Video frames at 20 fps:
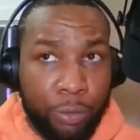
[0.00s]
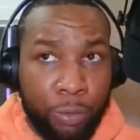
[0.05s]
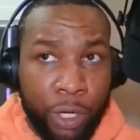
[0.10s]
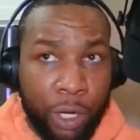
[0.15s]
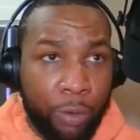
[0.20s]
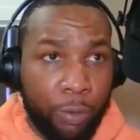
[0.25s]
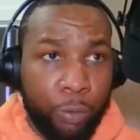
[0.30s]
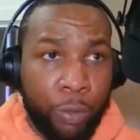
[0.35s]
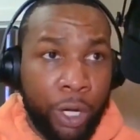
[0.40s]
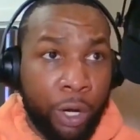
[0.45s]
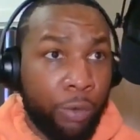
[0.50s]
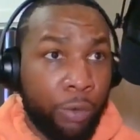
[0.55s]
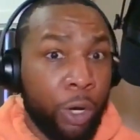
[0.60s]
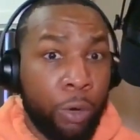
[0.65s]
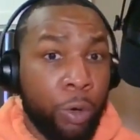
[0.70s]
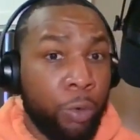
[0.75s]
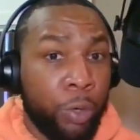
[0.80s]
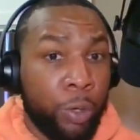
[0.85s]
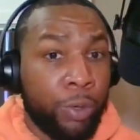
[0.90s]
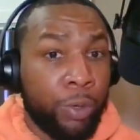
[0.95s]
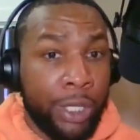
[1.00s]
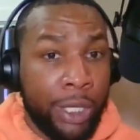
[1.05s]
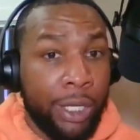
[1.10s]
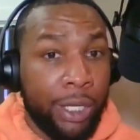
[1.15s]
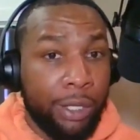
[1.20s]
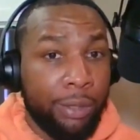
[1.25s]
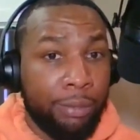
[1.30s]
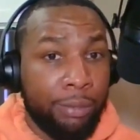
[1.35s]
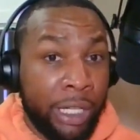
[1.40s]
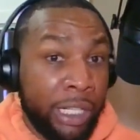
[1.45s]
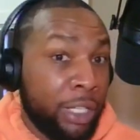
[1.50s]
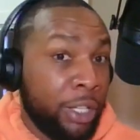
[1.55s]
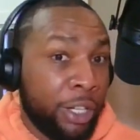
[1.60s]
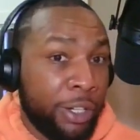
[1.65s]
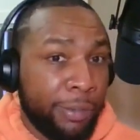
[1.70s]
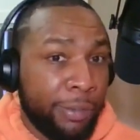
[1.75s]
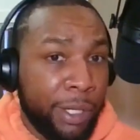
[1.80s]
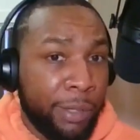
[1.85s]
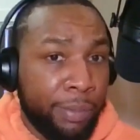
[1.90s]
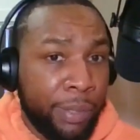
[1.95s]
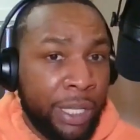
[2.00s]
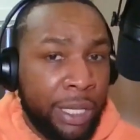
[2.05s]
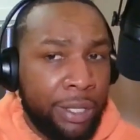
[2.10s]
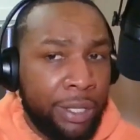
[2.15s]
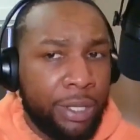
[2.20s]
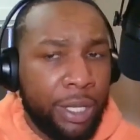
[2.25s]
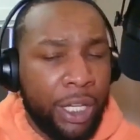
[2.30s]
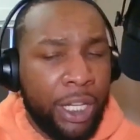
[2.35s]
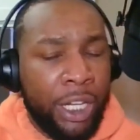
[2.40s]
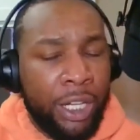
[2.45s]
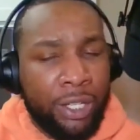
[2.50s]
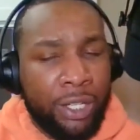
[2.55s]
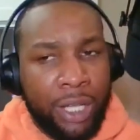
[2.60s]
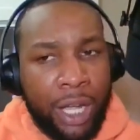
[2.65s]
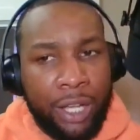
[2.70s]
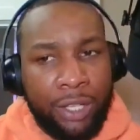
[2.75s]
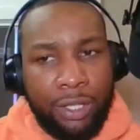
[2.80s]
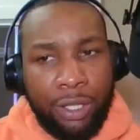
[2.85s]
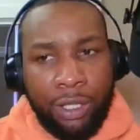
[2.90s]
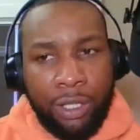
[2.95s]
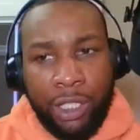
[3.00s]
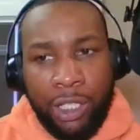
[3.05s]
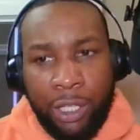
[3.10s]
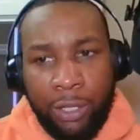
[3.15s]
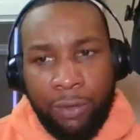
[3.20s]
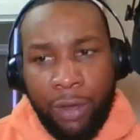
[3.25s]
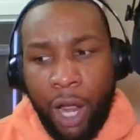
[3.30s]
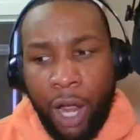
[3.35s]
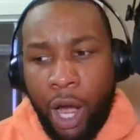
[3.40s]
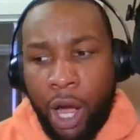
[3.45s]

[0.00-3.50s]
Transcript: We don't know what we were getting, but he could have been a piece. He decides to leave.